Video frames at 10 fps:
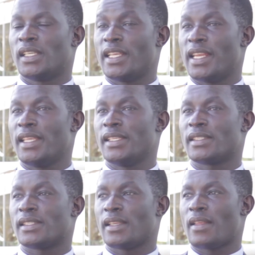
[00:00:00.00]
There
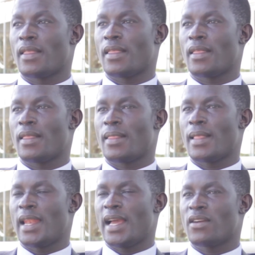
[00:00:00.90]
is
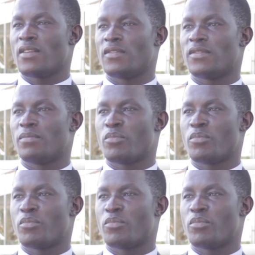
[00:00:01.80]
lack of